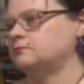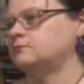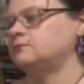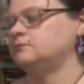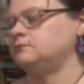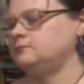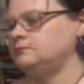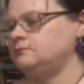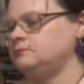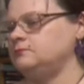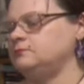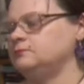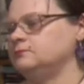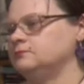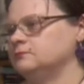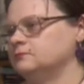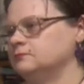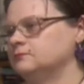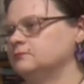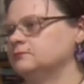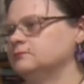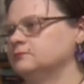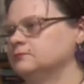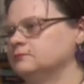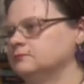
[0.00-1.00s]

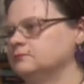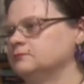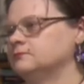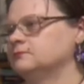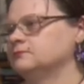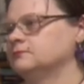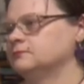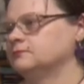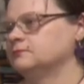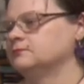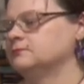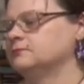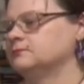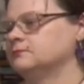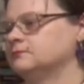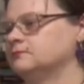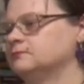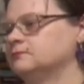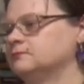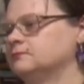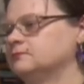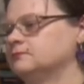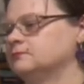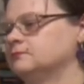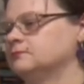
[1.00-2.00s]

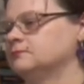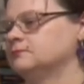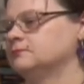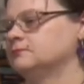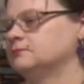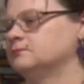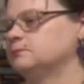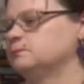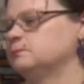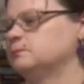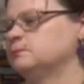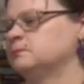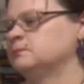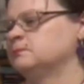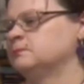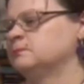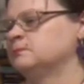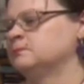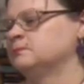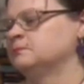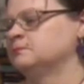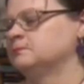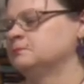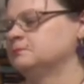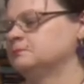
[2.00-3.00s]

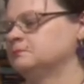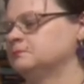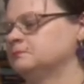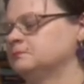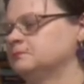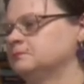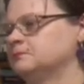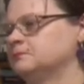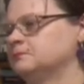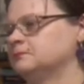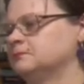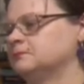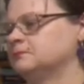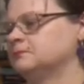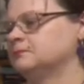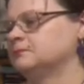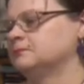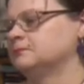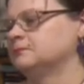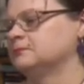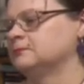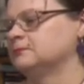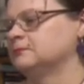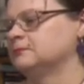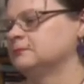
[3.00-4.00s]

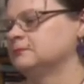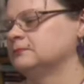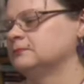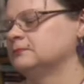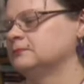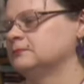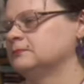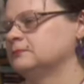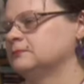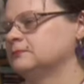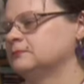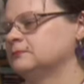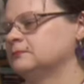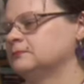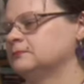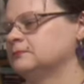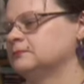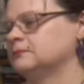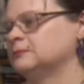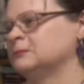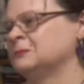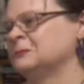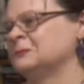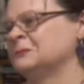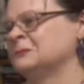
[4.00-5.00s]

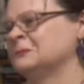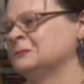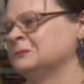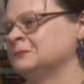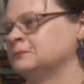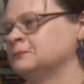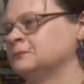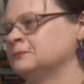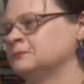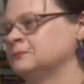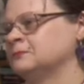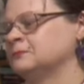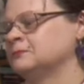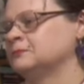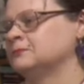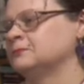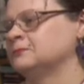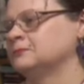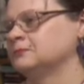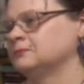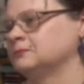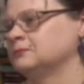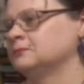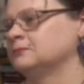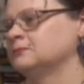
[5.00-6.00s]

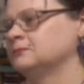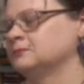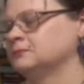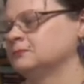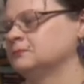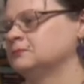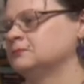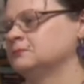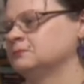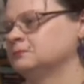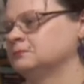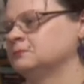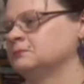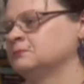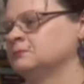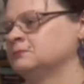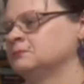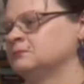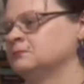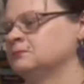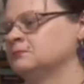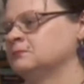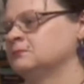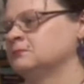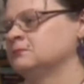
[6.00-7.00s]

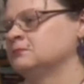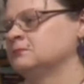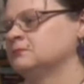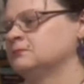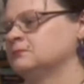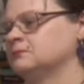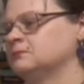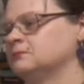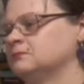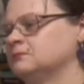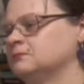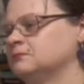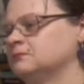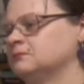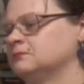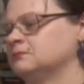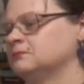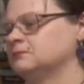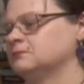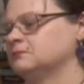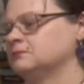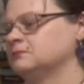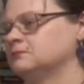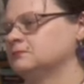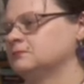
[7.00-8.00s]
No words are spoken by the person on screen.